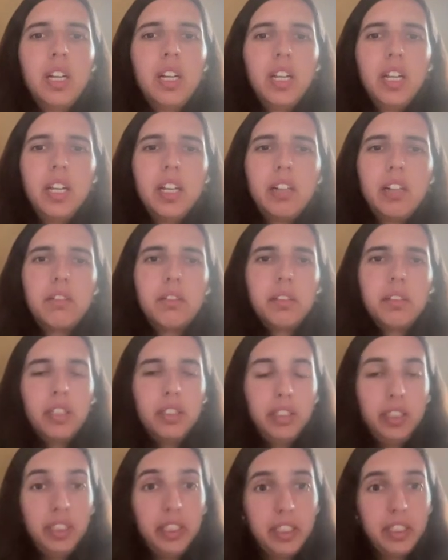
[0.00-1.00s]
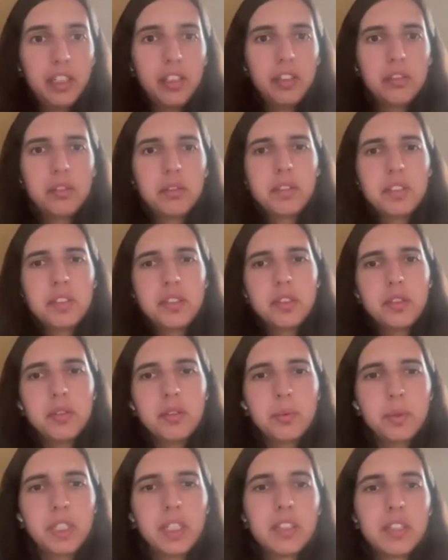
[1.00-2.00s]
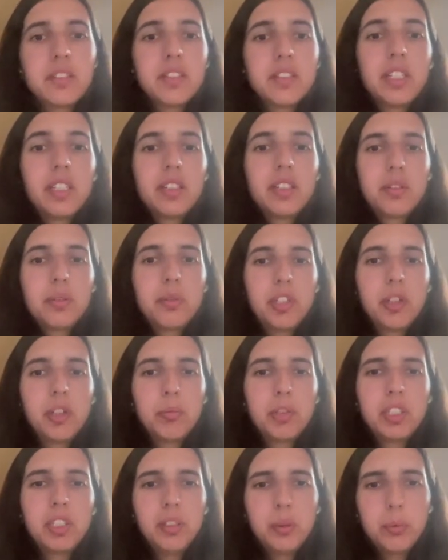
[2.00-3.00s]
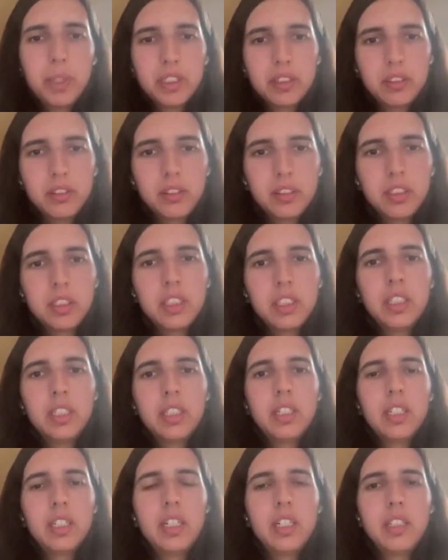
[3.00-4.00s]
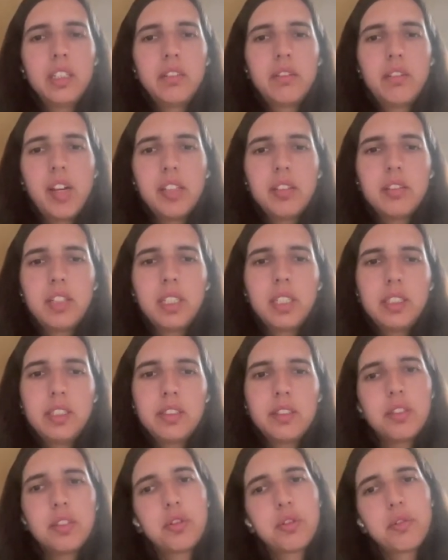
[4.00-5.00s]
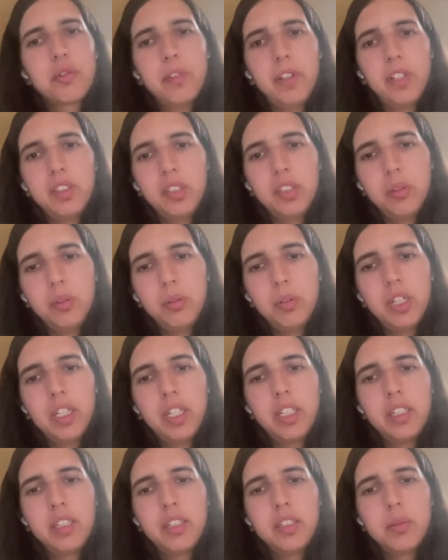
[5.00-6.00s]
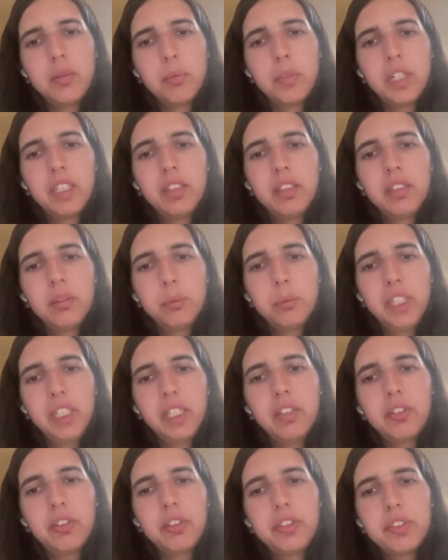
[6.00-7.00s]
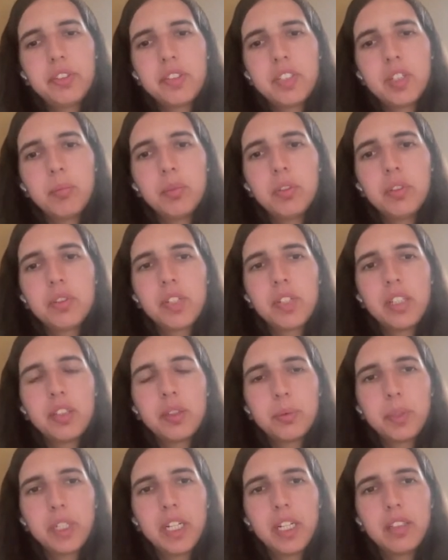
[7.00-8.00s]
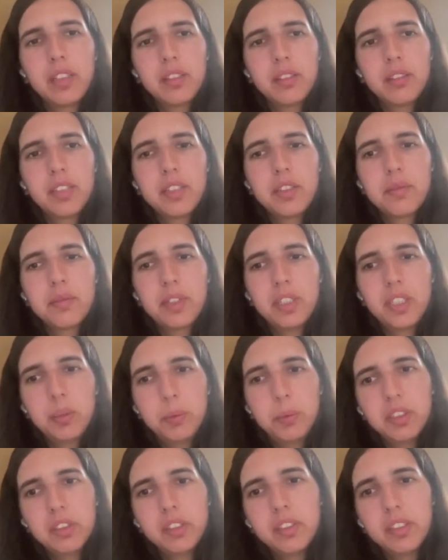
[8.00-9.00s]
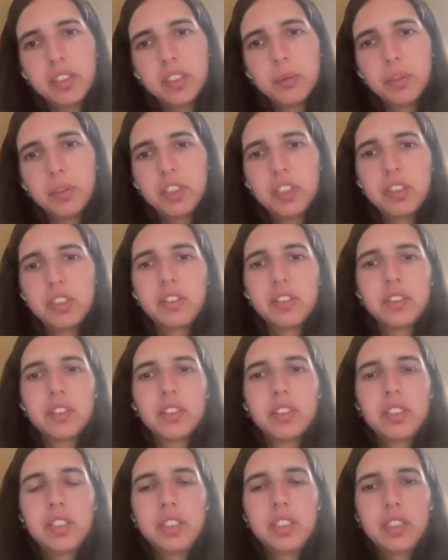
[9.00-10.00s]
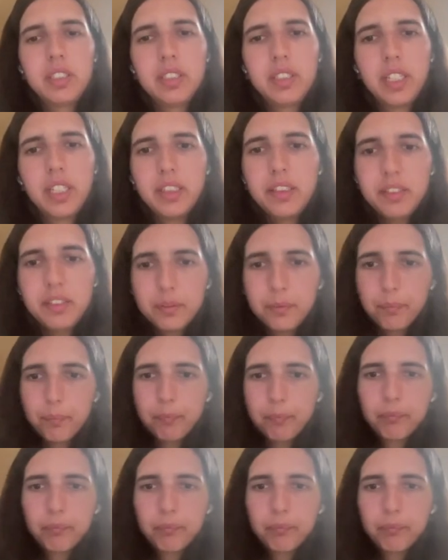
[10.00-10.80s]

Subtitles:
And here are the results. We can see it's doing pretty well. The red line is the true value. And when we increase the sample size, we get less variability, which is nice.